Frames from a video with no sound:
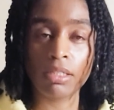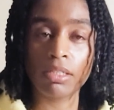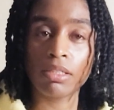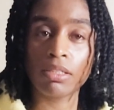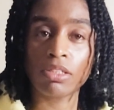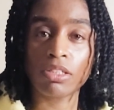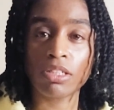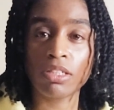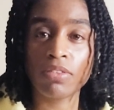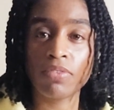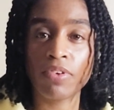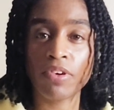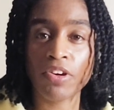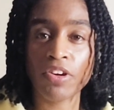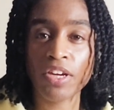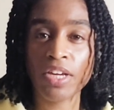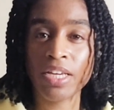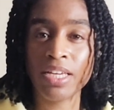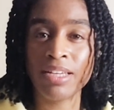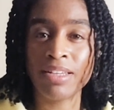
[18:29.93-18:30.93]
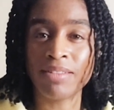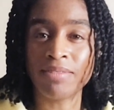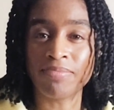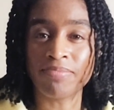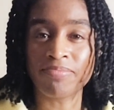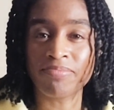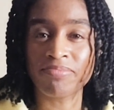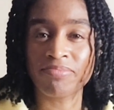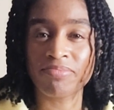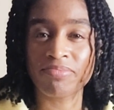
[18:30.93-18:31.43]
she's very
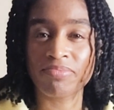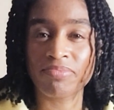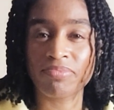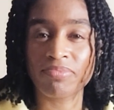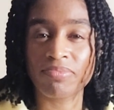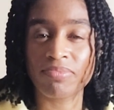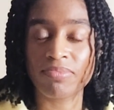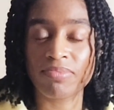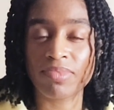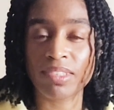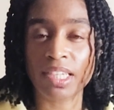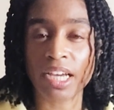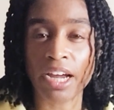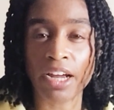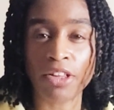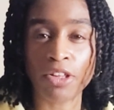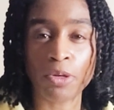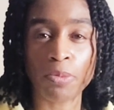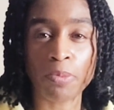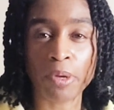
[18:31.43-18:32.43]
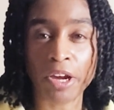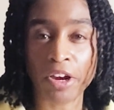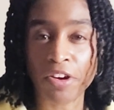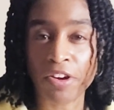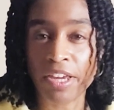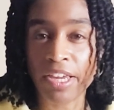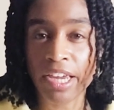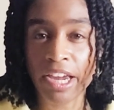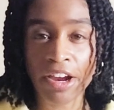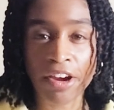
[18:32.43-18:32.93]
Tyler
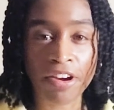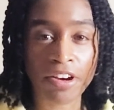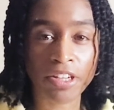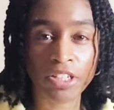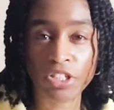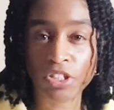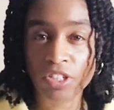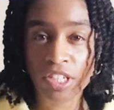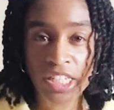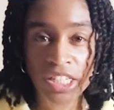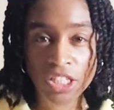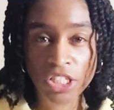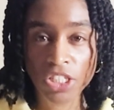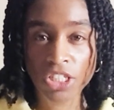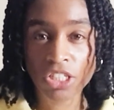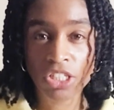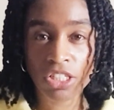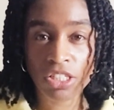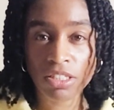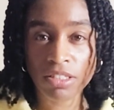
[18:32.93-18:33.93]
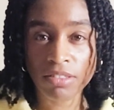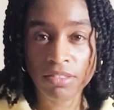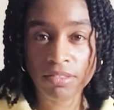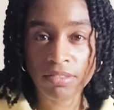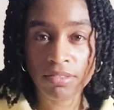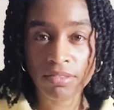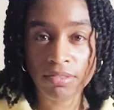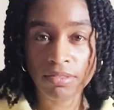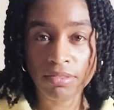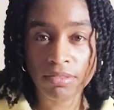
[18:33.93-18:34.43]
Perry character-ish,
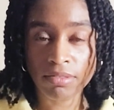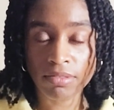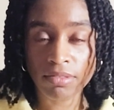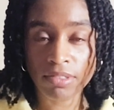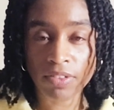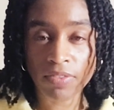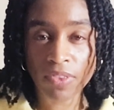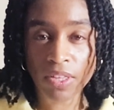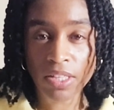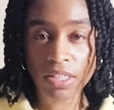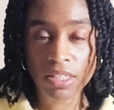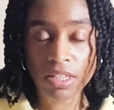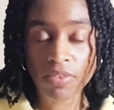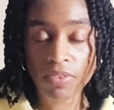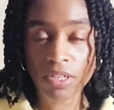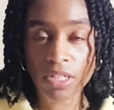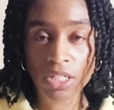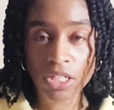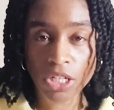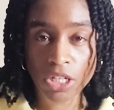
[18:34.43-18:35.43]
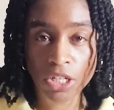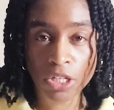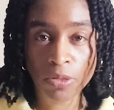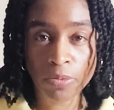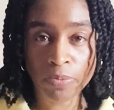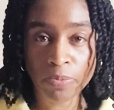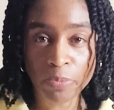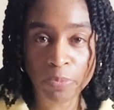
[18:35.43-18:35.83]
if that's even a term,